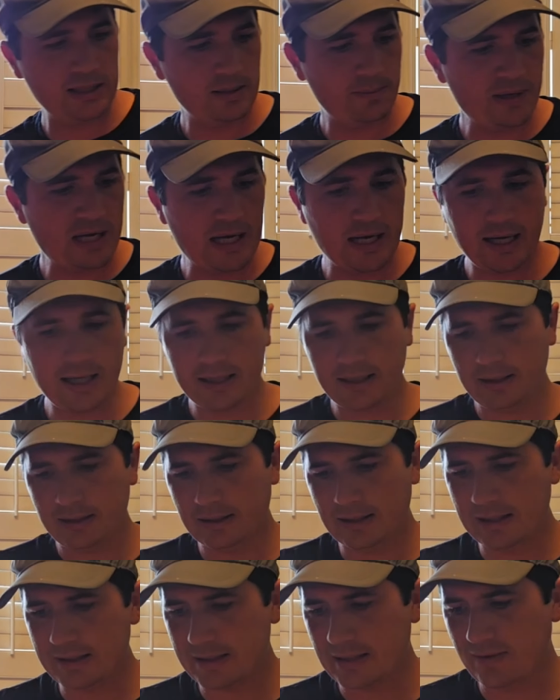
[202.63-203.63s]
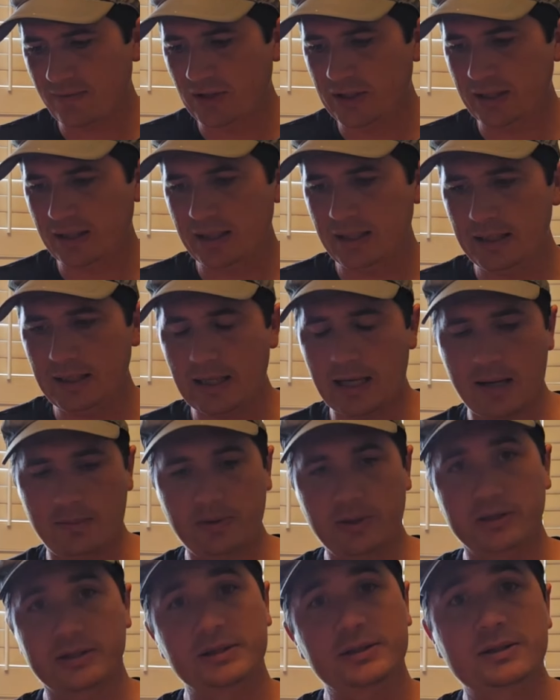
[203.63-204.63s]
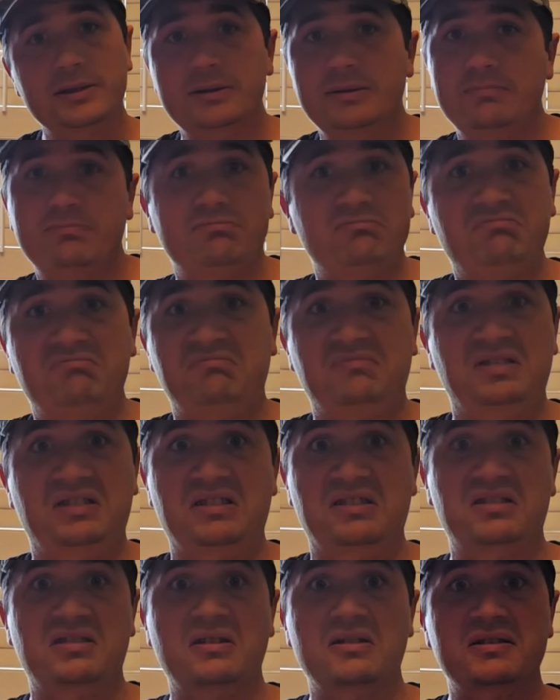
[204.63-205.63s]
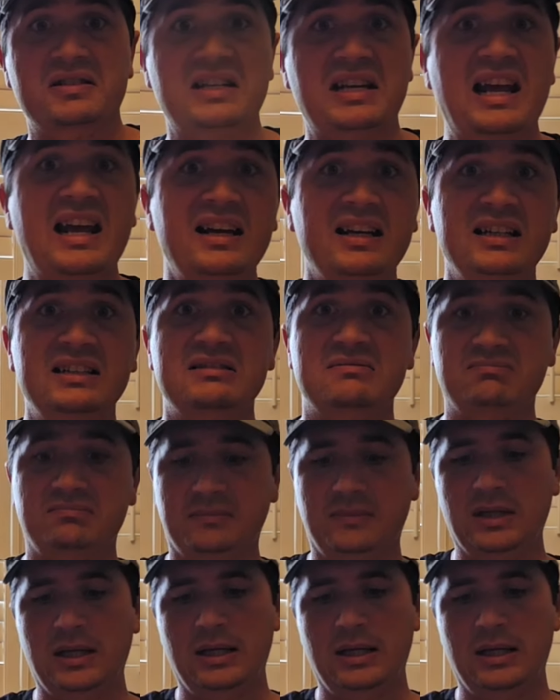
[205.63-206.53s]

in the bag. That's everything. I'm going to just start snacking.